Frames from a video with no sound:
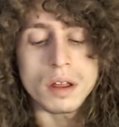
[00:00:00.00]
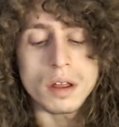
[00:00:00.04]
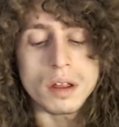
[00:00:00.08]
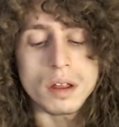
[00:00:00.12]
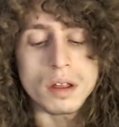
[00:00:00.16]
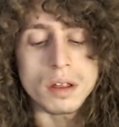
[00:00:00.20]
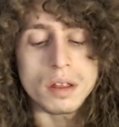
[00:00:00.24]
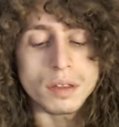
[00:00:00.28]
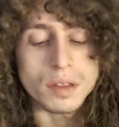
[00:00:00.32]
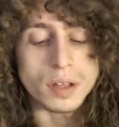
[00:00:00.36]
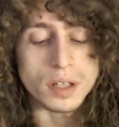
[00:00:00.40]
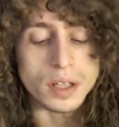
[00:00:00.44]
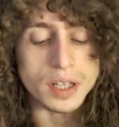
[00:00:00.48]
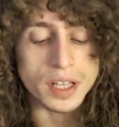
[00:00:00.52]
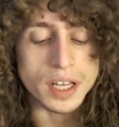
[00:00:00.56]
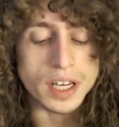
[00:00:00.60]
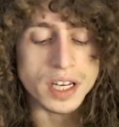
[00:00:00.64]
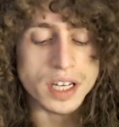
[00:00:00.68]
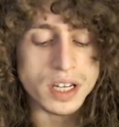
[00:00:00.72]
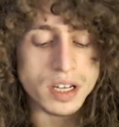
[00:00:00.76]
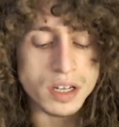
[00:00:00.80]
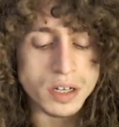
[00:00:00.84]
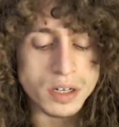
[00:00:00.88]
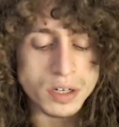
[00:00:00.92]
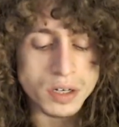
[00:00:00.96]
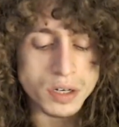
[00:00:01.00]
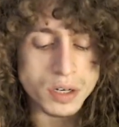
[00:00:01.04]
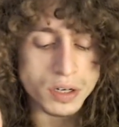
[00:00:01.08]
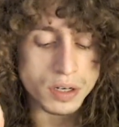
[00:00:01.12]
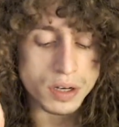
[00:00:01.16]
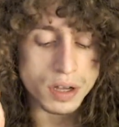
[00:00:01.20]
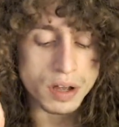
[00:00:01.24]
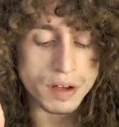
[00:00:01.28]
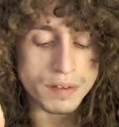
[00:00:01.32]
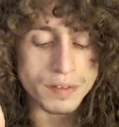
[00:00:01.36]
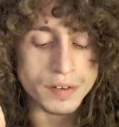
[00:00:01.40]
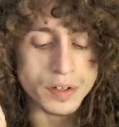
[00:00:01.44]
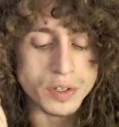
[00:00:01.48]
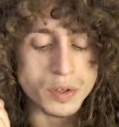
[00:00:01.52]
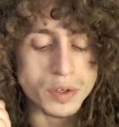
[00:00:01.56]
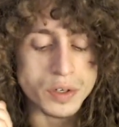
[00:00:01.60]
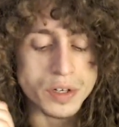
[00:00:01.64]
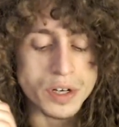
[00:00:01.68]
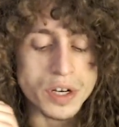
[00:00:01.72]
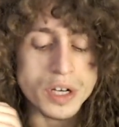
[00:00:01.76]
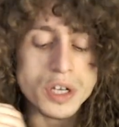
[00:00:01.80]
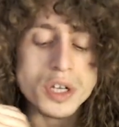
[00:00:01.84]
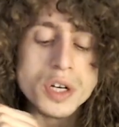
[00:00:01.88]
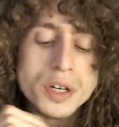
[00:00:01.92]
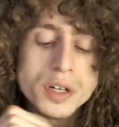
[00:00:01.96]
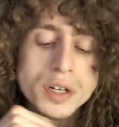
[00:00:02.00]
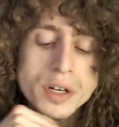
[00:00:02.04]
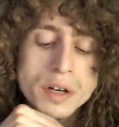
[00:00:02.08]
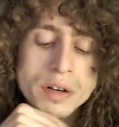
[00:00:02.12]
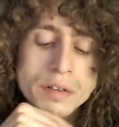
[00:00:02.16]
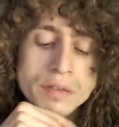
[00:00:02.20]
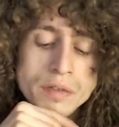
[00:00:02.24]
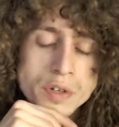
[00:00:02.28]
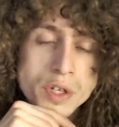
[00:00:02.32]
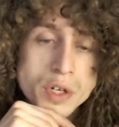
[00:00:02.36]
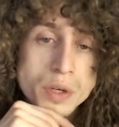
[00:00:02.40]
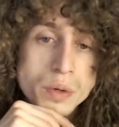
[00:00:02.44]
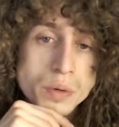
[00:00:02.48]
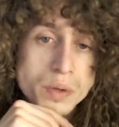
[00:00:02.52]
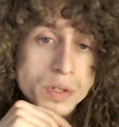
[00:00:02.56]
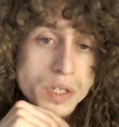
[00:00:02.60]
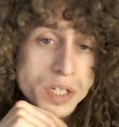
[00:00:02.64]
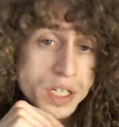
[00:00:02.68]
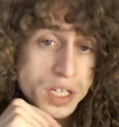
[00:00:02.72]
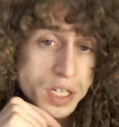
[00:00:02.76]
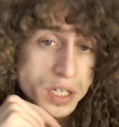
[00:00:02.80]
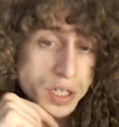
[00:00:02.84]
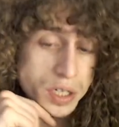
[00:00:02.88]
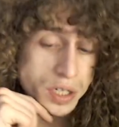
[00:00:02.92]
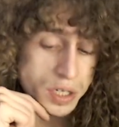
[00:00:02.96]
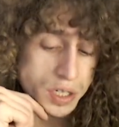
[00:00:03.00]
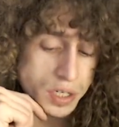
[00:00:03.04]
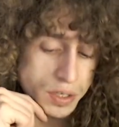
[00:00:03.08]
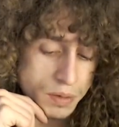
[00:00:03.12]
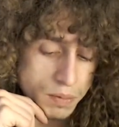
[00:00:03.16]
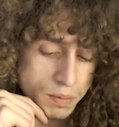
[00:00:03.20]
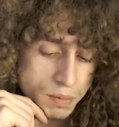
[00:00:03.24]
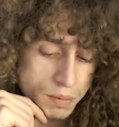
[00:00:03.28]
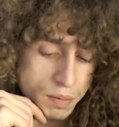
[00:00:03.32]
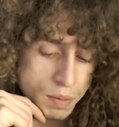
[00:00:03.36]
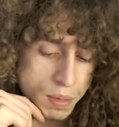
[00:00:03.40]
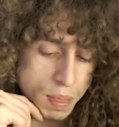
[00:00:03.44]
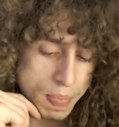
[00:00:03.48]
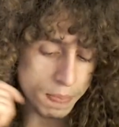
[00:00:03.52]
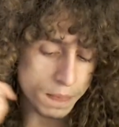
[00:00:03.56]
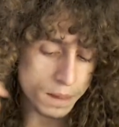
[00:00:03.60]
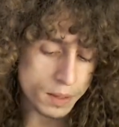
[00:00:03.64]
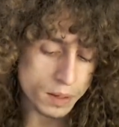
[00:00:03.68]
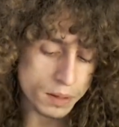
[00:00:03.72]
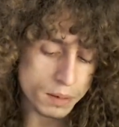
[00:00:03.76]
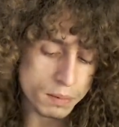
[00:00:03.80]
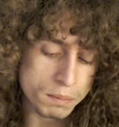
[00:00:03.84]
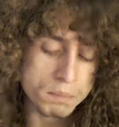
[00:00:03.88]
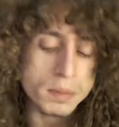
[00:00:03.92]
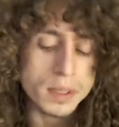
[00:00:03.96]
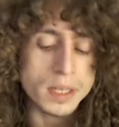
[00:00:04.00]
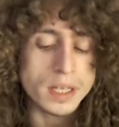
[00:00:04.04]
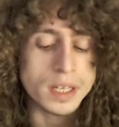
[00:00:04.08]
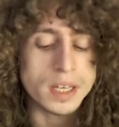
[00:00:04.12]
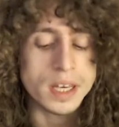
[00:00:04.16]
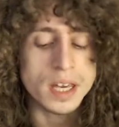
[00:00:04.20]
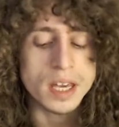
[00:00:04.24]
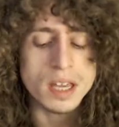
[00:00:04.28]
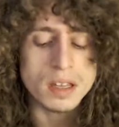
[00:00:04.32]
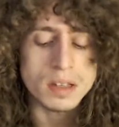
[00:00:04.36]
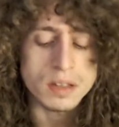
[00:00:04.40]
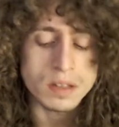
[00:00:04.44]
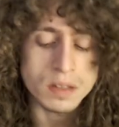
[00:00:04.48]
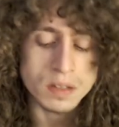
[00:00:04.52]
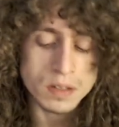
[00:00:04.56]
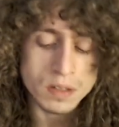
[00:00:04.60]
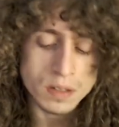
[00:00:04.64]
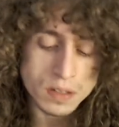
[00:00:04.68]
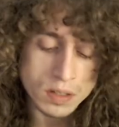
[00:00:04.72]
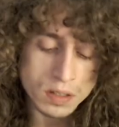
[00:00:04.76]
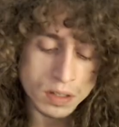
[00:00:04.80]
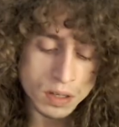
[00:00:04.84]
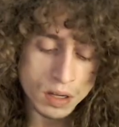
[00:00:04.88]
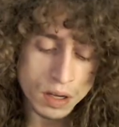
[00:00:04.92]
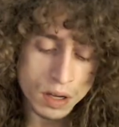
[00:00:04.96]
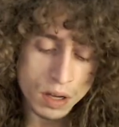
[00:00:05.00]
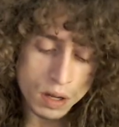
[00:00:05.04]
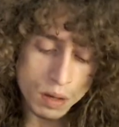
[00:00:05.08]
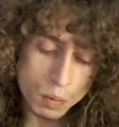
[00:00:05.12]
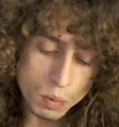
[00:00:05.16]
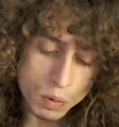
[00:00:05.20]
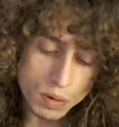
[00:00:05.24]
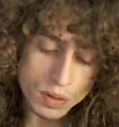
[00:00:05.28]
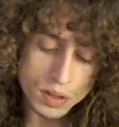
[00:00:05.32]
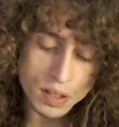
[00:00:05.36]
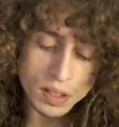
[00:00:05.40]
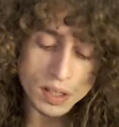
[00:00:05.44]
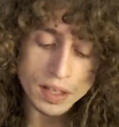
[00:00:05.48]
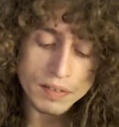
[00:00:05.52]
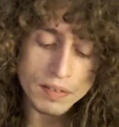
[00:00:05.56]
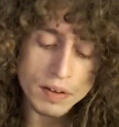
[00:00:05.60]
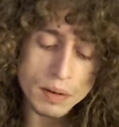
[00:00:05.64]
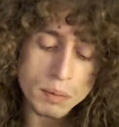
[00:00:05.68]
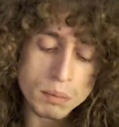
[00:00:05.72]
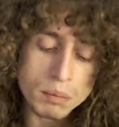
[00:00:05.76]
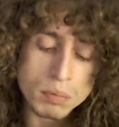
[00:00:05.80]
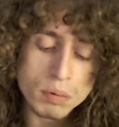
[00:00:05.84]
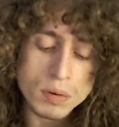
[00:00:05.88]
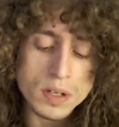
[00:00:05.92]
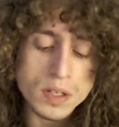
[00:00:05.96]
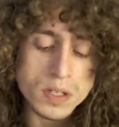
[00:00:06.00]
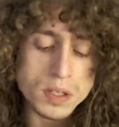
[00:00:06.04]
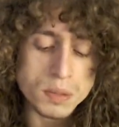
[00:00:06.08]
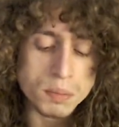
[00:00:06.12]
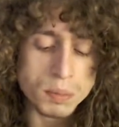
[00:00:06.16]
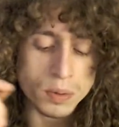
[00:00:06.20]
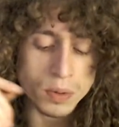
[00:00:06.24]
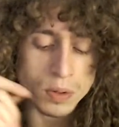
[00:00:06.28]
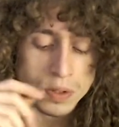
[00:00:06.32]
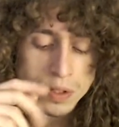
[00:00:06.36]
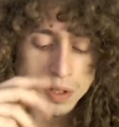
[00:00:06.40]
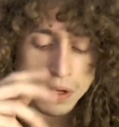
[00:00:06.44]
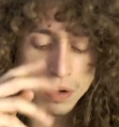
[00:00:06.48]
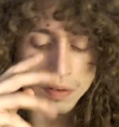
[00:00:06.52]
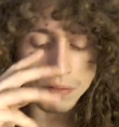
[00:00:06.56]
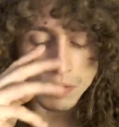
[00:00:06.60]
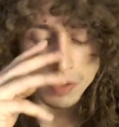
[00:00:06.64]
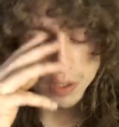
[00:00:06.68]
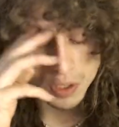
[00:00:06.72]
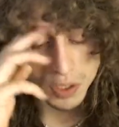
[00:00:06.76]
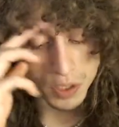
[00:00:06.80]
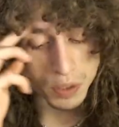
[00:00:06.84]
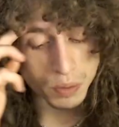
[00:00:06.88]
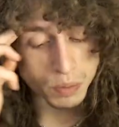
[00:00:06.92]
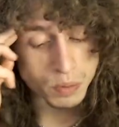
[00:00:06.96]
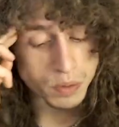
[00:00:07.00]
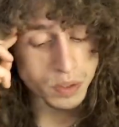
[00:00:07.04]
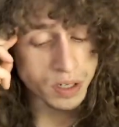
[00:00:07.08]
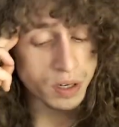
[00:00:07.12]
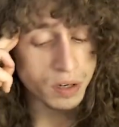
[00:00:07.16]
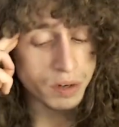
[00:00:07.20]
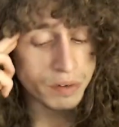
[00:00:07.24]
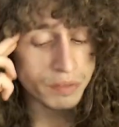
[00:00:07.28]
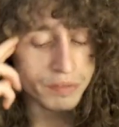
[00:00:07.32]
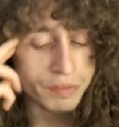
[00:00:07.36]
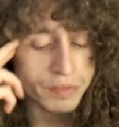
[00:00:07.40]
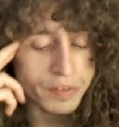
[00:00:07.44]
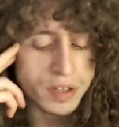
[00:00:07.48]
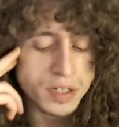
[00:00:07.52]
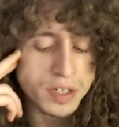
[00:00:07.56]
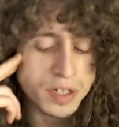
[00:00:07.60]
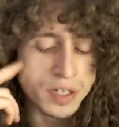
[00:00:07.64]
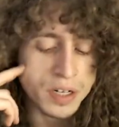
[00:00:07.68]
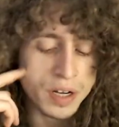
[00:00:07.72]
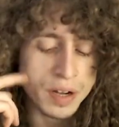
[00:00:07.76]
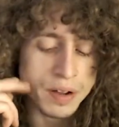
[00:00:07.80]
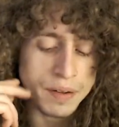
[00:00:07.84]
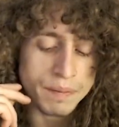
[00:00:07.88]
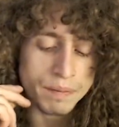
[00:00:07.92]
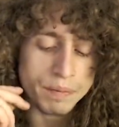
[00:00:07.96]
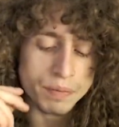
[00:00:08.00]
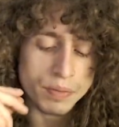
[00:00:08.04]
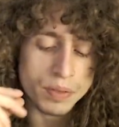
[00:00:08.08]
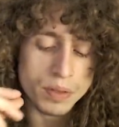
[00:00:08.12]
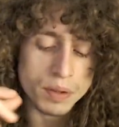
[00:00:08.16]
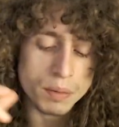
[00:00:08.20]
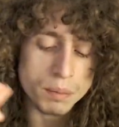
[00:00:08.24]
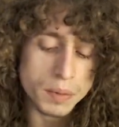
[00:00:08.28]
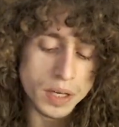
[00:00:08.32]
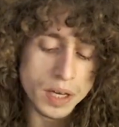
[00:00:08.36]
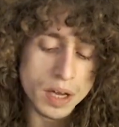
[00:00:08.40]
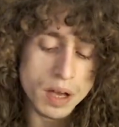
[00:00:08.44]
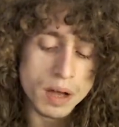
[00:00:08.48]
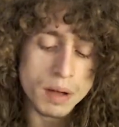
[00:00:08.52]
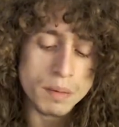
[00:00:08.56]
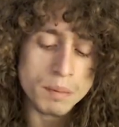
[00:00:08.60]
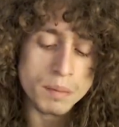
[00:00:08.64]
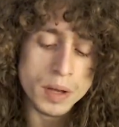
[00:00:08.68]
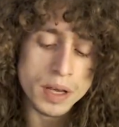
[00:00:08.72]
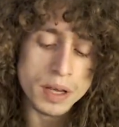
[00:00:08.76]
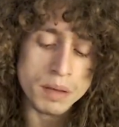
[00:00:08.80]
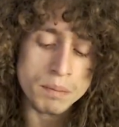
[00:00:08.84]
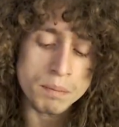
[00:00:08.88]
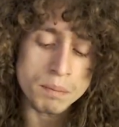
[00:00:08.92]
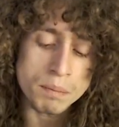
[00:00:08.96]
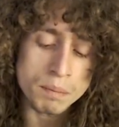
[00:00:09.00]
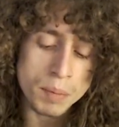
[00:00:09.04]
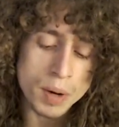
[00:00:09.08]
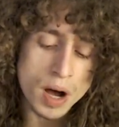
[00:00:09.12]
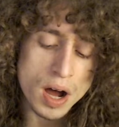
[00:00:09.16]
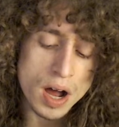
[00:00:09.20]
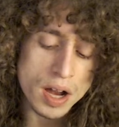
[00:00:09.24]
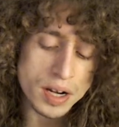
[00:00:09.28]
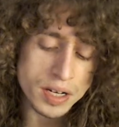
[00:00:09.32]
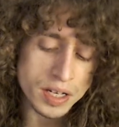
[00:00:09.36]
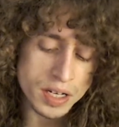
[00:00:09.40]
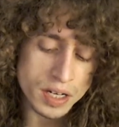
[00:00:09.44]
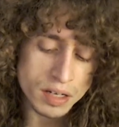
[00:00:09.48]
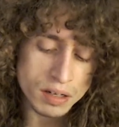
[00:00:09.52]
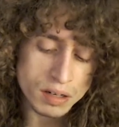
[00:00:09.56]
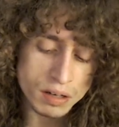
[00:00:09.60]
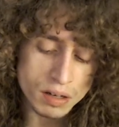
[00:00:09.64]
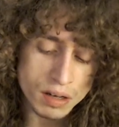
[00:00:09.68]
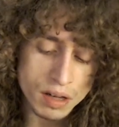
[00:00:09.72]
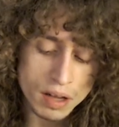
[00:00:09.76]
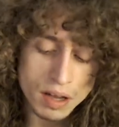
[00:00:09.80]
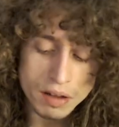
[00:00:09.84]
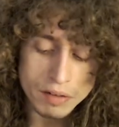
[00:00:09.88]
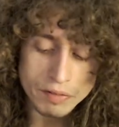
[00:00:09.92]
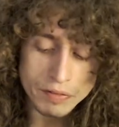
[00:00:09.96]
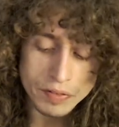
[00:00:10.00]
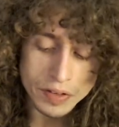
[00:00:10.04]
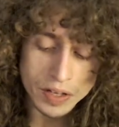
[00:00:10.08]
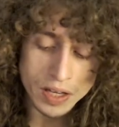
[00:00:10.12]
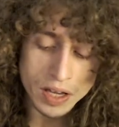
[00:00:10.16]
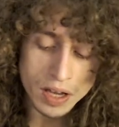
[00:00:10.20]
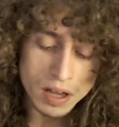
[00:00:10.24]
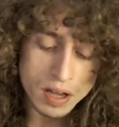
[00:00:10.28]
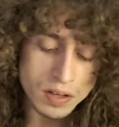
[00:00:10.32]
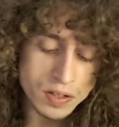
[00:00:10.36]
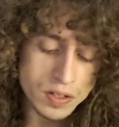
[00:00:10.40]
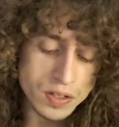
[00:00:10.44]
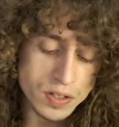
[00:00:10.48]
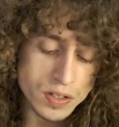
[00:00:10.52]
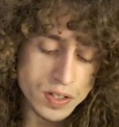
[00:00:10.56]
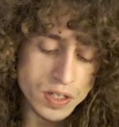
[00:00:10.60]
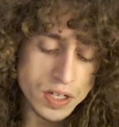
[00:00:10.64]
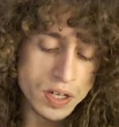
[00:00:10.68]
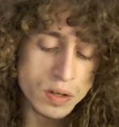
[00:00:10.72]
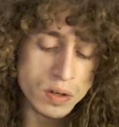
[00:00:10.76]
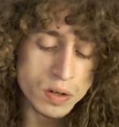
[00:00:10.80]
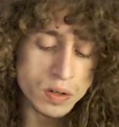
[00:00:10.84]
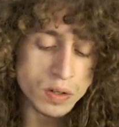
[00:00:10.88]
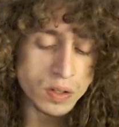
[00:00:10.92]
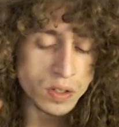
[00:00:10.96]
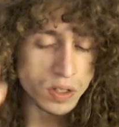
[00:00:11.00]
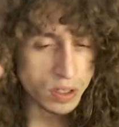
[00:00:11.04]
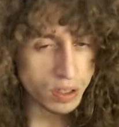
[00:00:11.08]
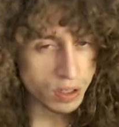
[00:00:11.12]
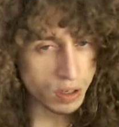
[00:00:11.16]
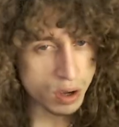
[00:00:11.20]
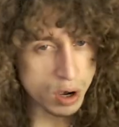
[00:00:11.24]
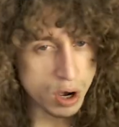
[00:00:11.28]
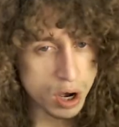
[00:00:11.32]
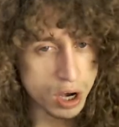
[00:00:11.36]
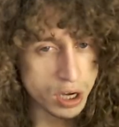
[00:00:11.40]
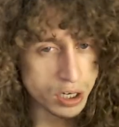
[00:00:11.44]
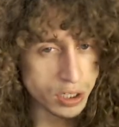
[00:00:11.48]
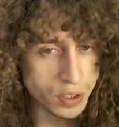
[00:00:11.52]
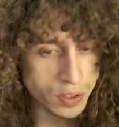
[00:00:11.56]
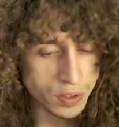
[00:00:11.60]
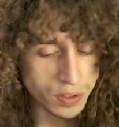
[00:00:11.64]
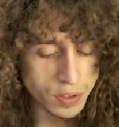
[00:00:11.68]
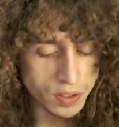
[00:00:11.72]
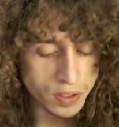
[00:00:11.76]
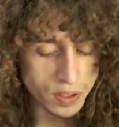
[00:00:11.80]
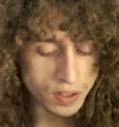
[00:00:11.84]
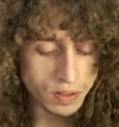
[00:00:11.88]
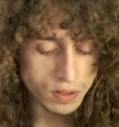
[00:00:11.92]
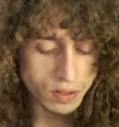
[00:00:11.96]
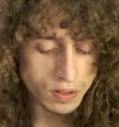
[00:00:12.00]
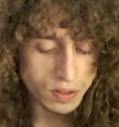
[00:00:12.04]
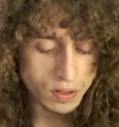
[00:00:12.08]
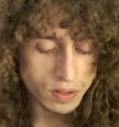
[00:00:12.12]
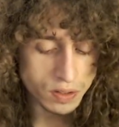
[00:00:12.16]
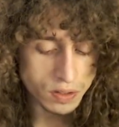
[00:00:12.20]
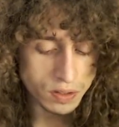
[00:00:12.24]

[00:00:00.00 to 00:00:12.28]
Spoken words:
the lineage of a tradition of Jyotish begins when the living principles of the Jyotir Vidya become embodied via a seer's consciousness,